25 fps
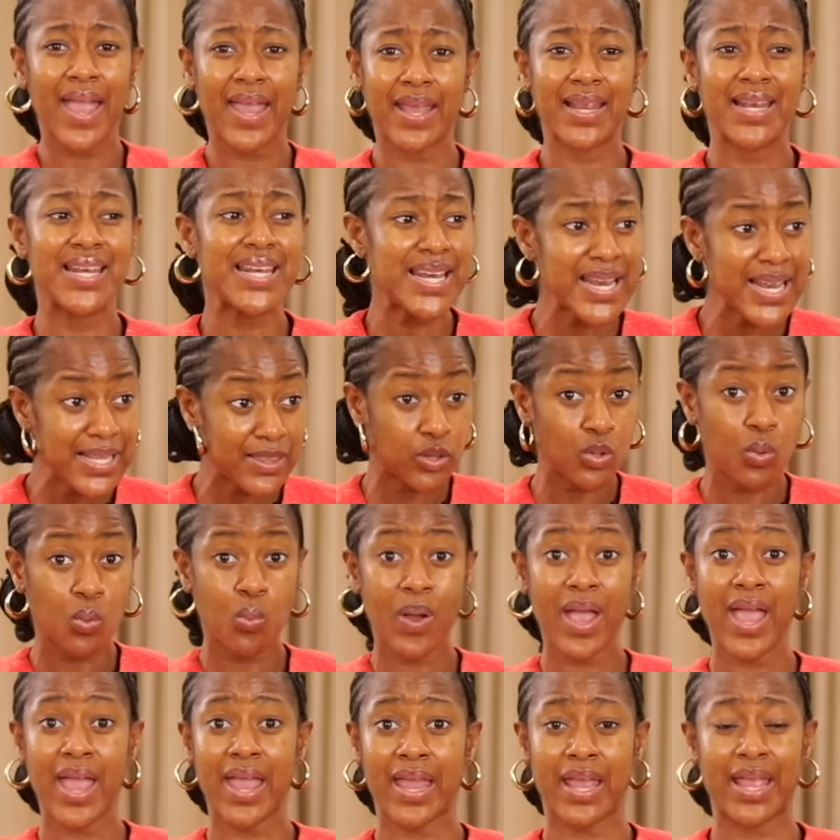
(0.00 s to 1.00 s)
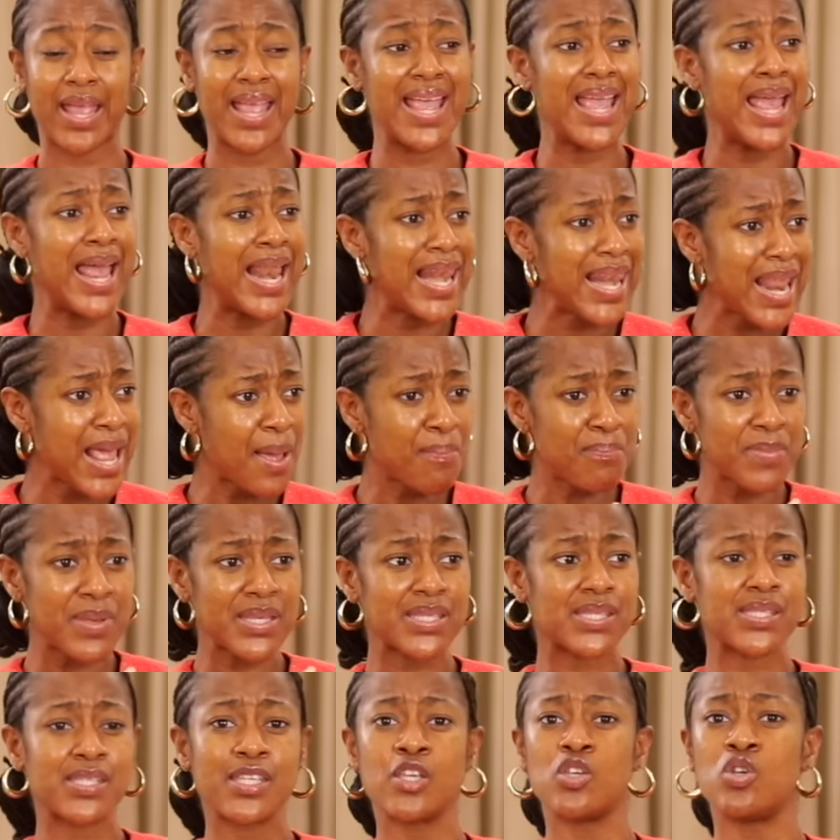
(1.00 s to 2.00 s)
Lead the way. Let me
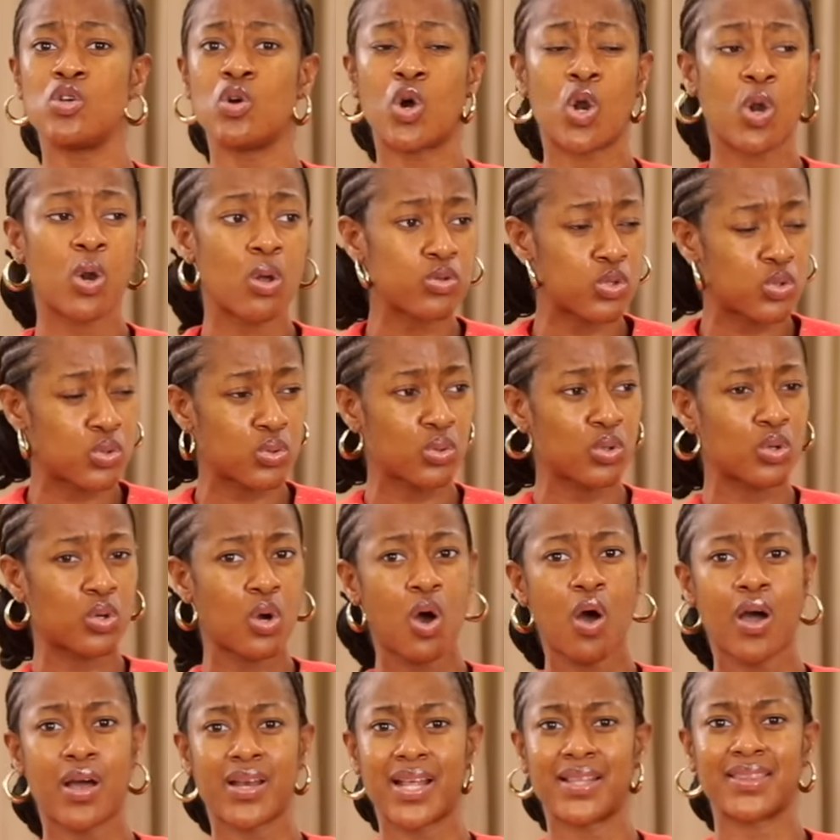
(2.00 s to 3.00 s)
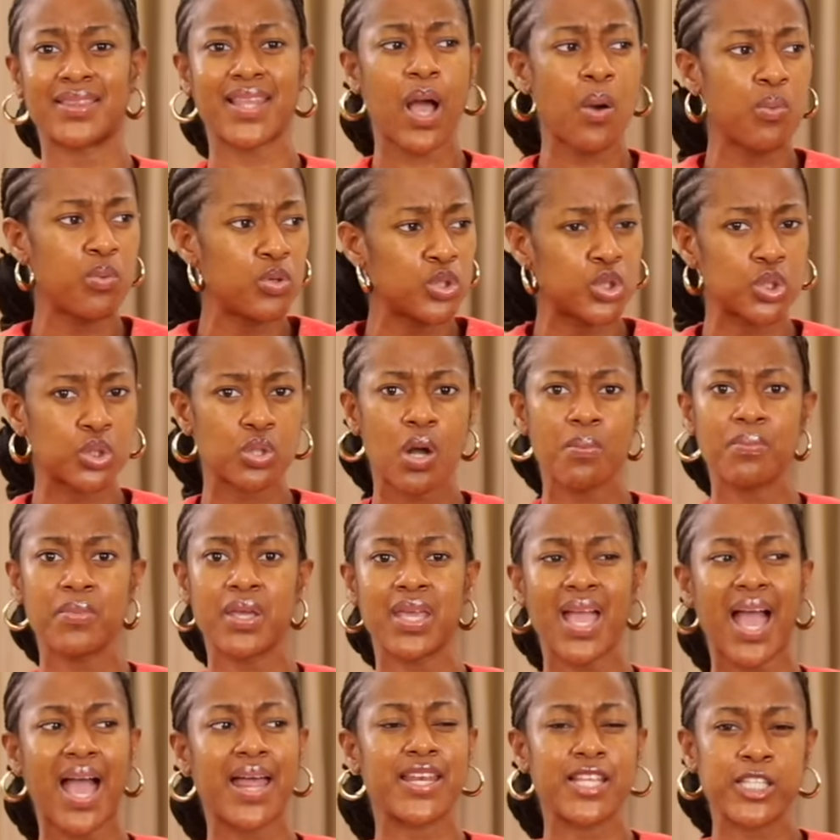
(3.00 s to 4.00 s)
see you close to God, and that will draw me
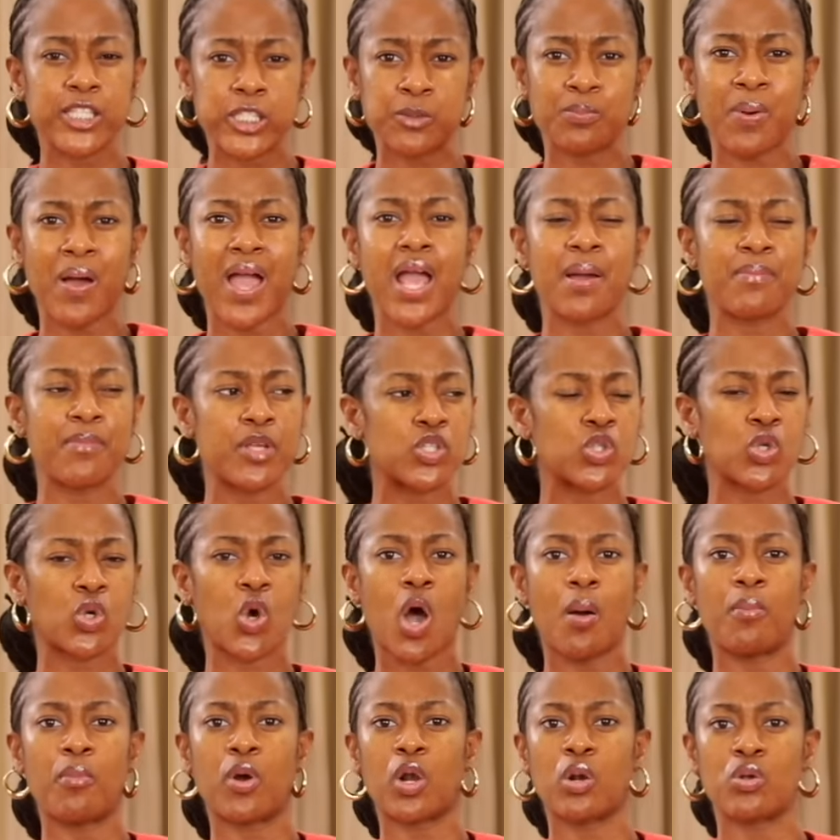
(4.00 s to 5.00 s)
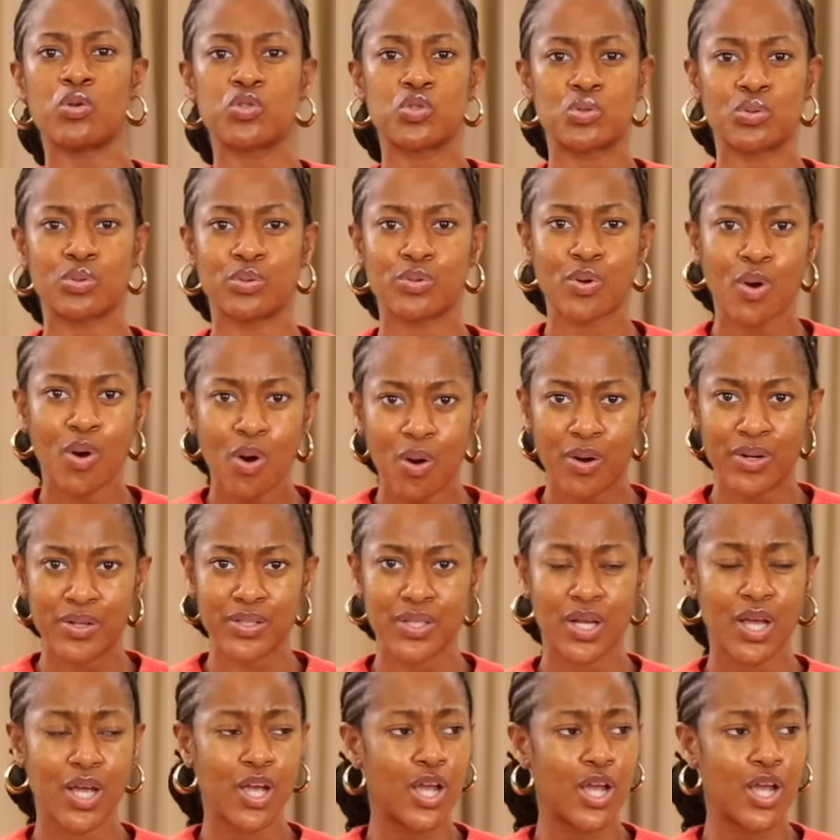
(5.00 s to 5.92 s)
and inspire me to come close to God.